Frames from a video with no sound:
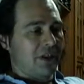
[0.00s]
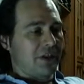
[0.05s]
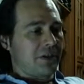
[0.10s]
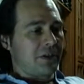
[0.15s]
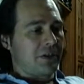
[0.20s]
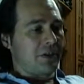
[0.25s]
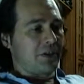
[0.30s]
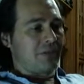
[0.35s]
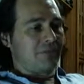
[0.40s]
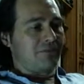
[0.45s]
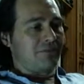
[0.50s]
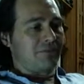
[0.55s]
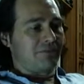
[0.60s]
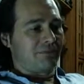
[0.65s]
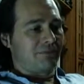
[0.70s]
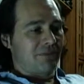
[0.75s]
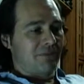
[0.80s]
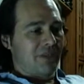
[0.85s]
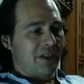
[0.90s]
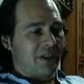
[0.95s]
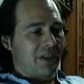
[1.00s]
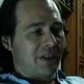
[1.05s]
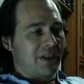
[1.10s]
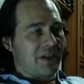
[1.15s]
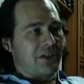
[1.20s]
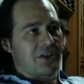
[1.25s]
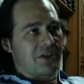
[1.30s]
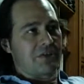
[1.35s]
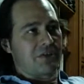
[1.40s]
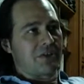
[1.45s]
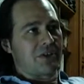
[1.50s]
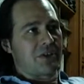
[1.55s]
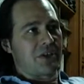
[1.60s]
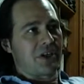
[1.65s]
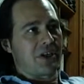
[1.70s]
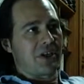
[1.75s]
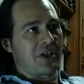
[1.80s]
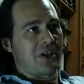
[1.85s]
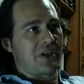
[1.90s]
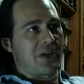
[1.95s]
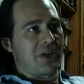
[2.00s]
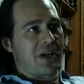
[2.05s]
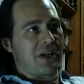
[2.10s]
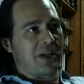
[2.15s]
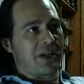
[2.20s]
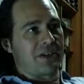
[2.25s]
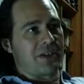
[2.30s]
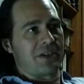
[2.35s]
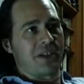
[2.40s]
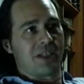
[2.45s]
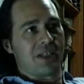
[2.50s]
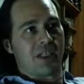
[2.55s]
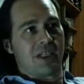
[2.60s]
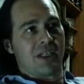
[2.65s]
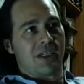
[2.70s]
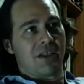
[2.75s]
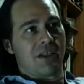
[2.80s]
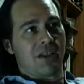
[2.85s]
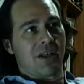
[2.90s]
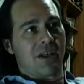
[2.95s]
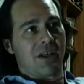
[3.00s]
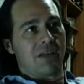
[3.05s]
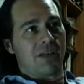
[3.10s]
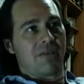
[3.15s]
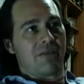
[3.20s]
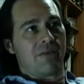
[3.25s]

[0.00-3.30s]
So, yes, you can say that a